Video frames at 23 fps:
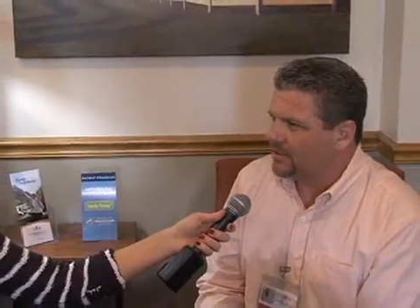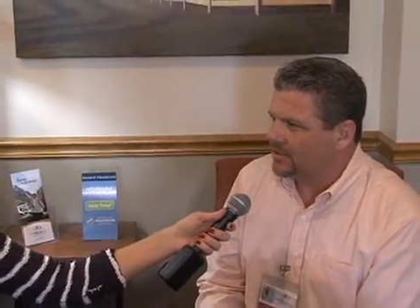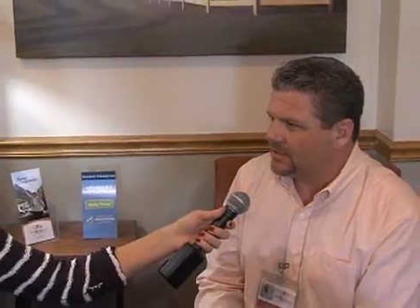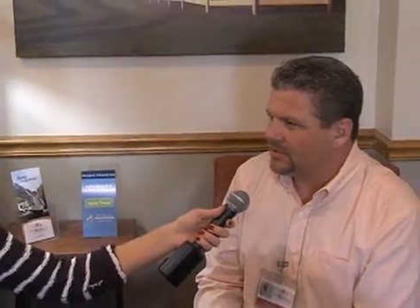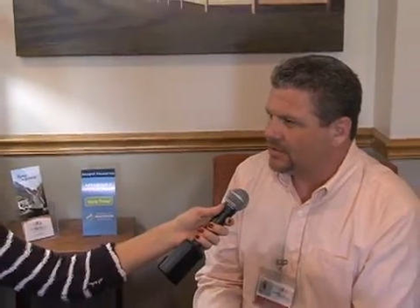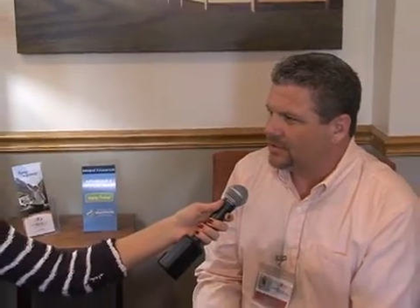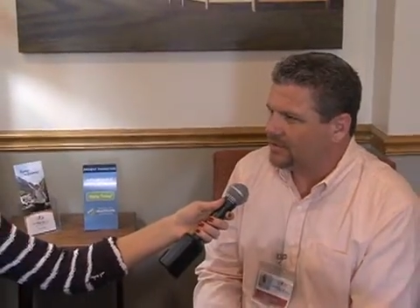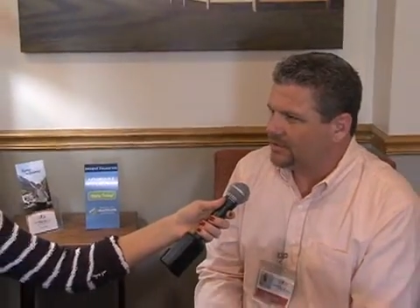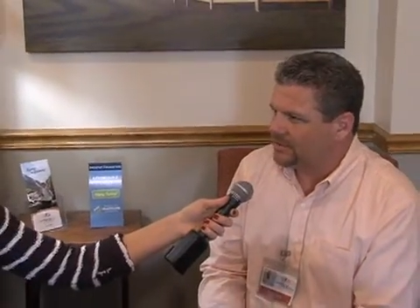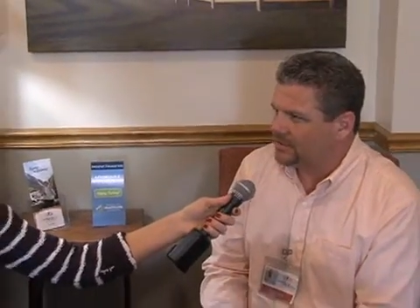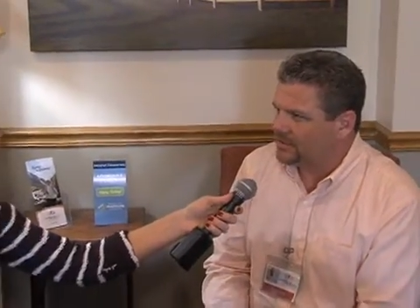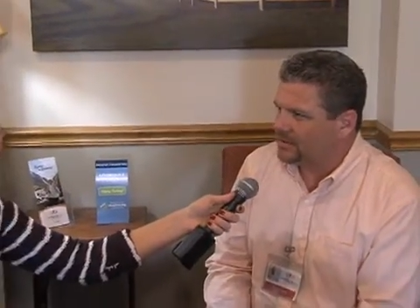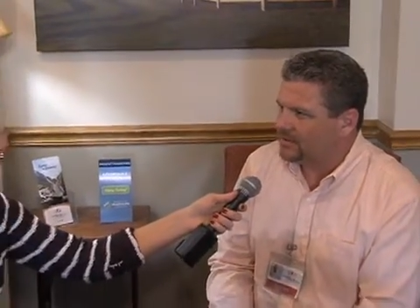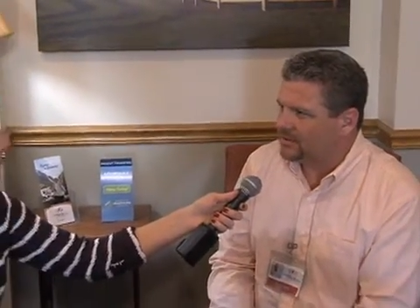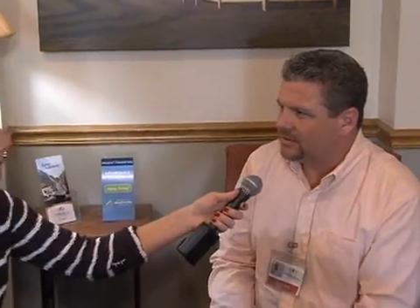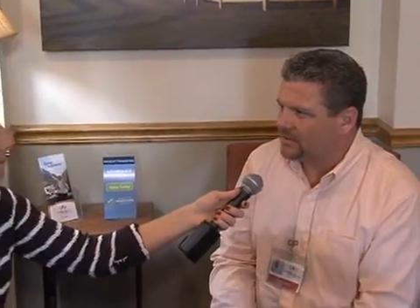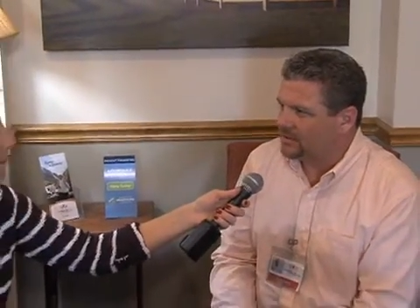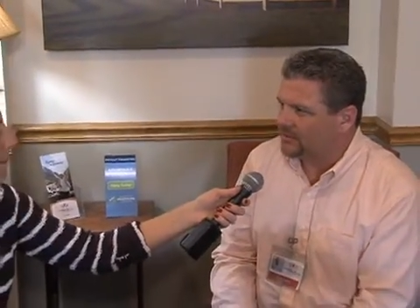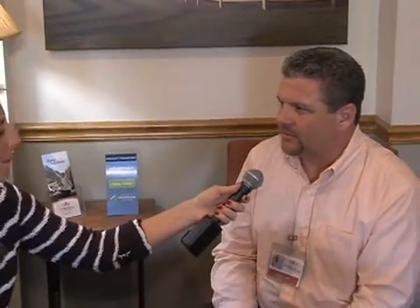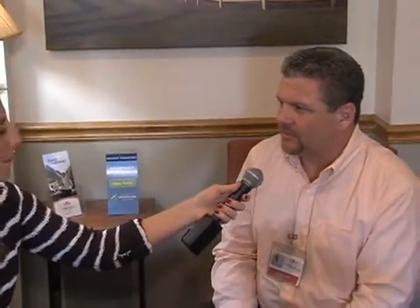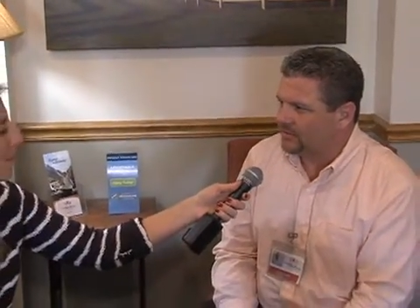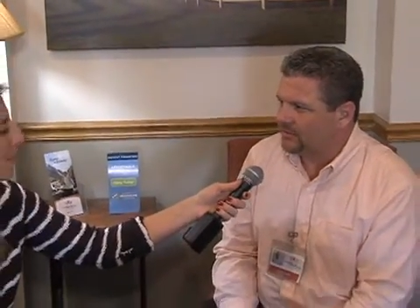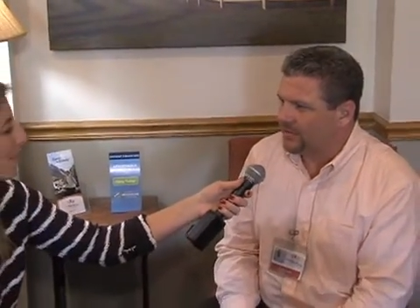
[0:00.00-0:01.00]
They see us as a
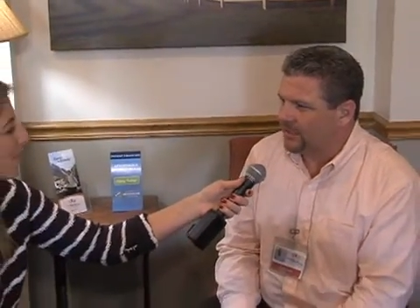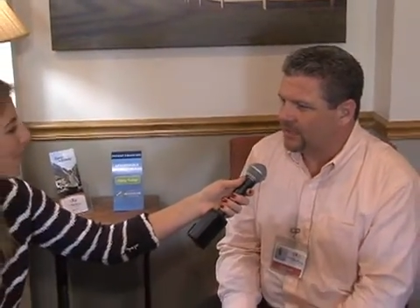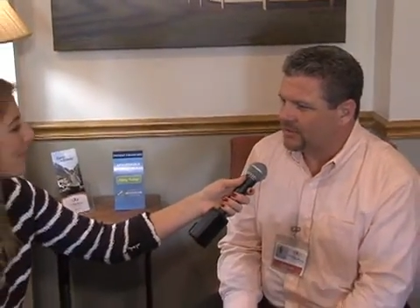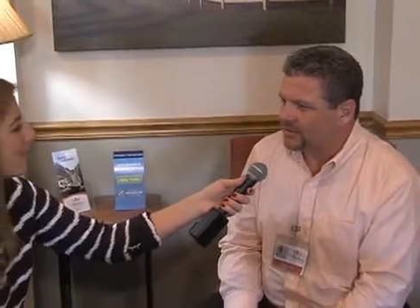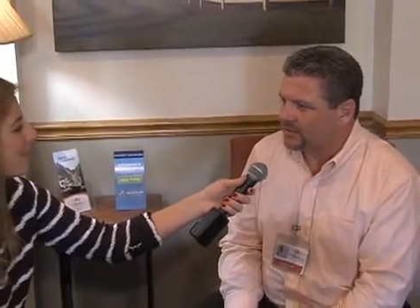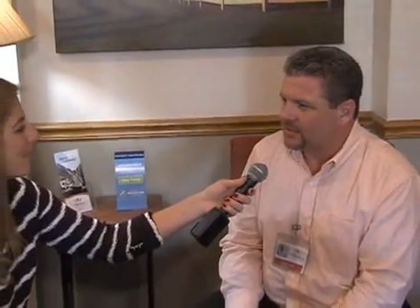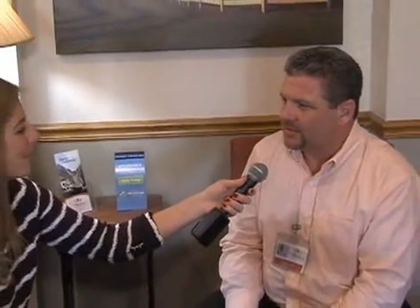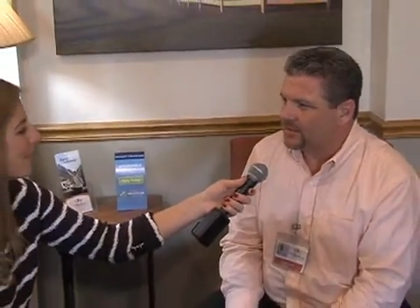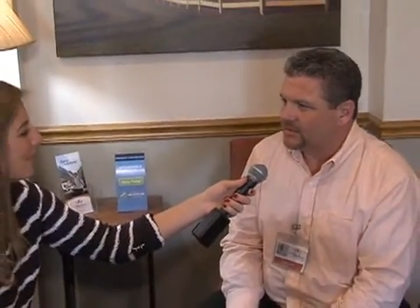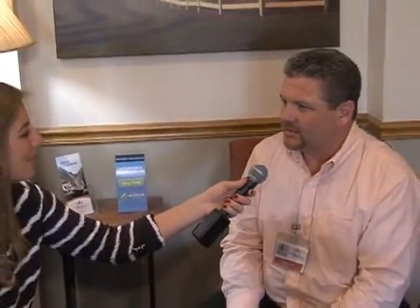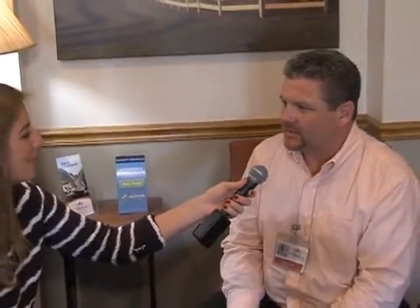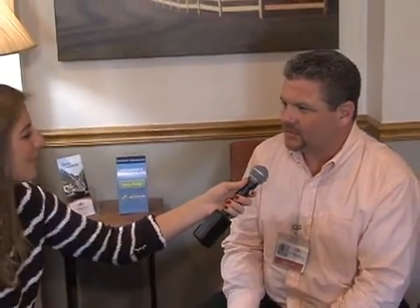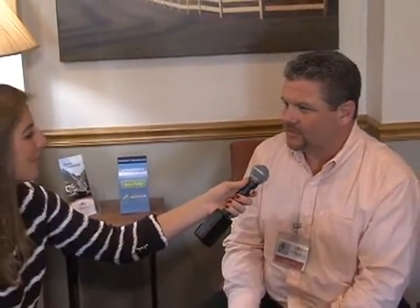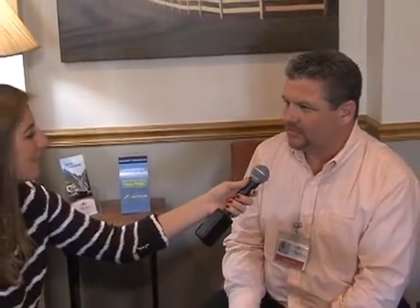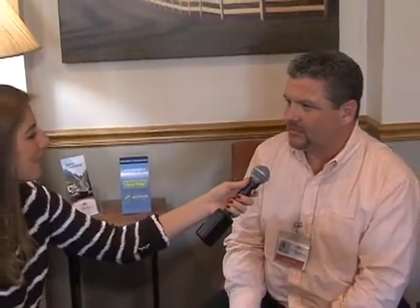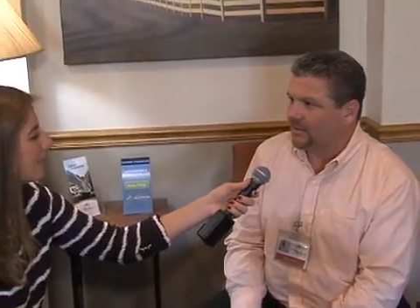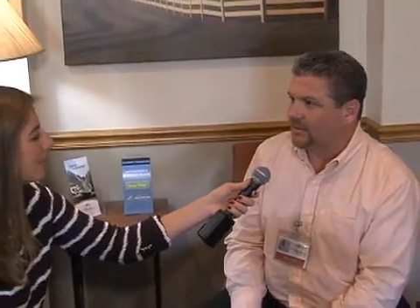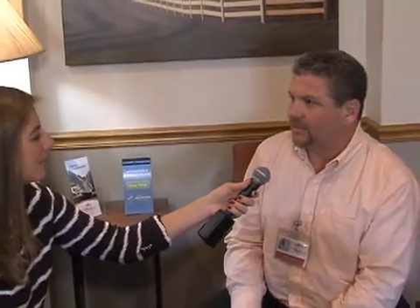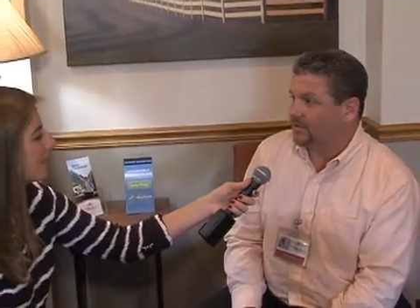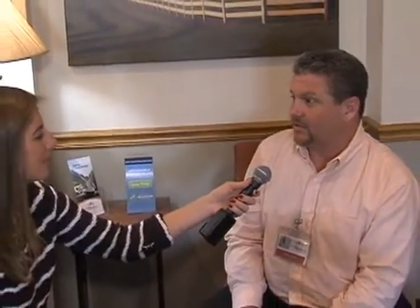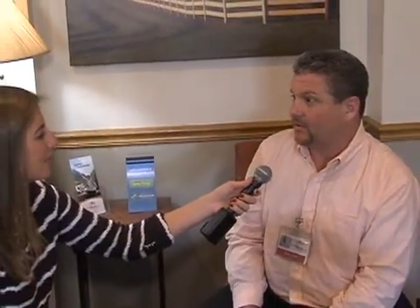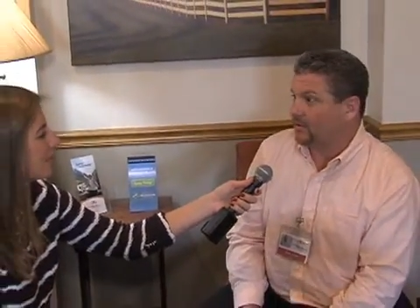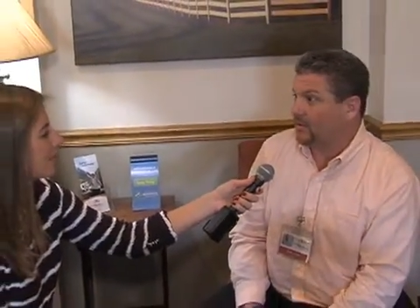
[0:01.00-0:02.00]
center of excellence. We've
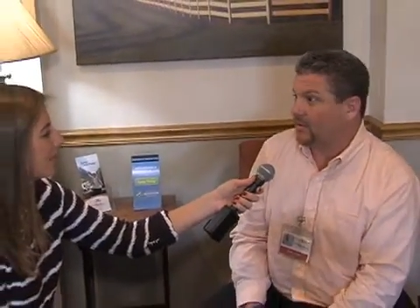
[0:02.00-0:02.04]
met their